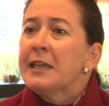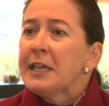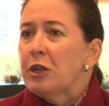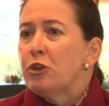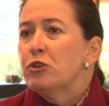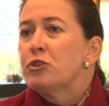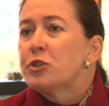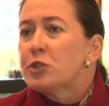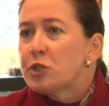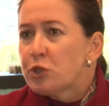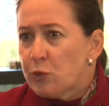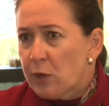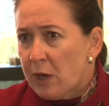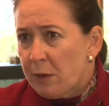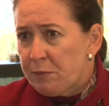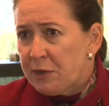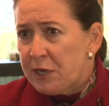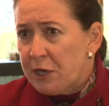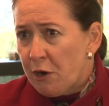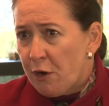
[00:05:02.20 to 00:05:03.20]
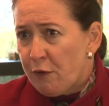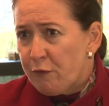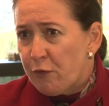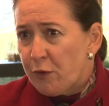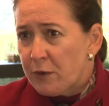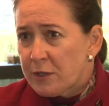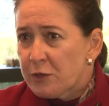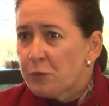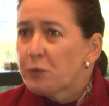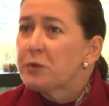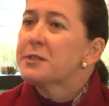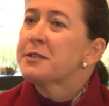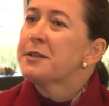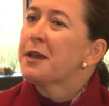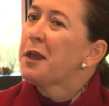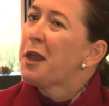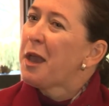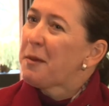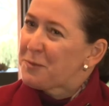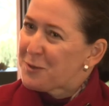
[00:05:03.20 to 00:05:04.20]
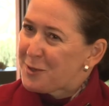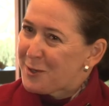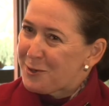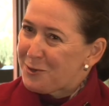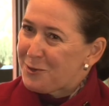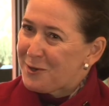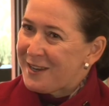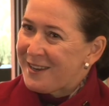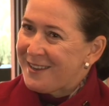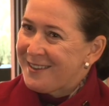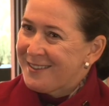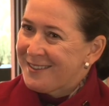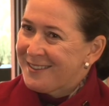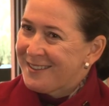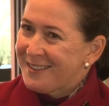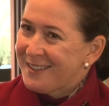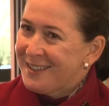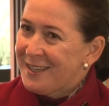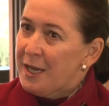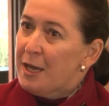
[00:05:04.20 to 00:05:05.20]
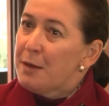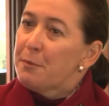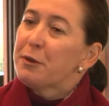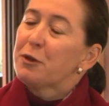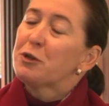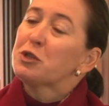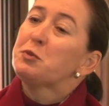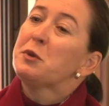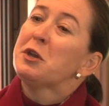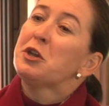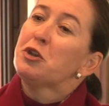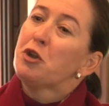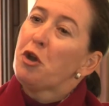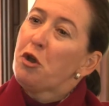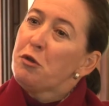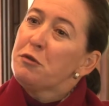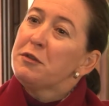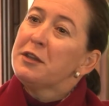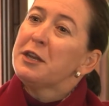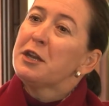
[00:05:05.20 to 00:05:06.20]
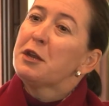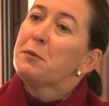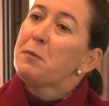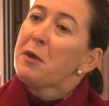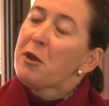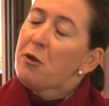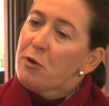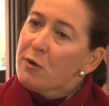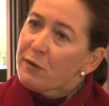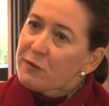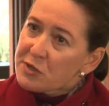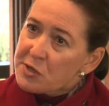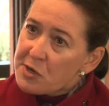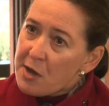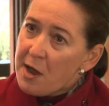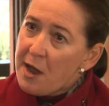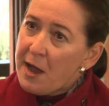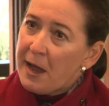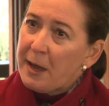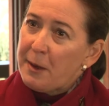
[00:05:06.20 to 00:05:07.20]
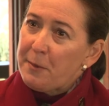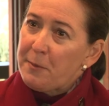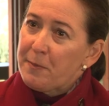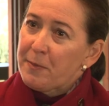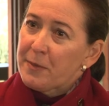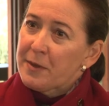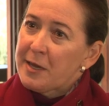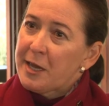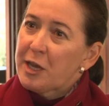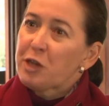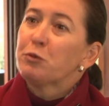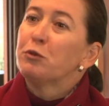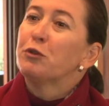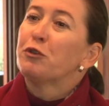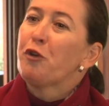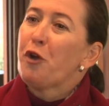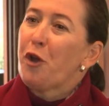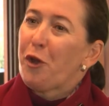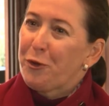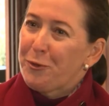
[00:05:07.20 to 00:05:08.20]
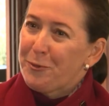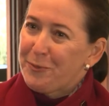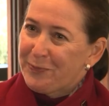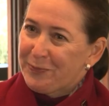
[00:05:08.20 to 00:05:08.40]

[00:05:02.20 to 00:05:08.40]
can you just do our PR for us? We'll say, absolutely. Because we know that in a period of time, it will grow.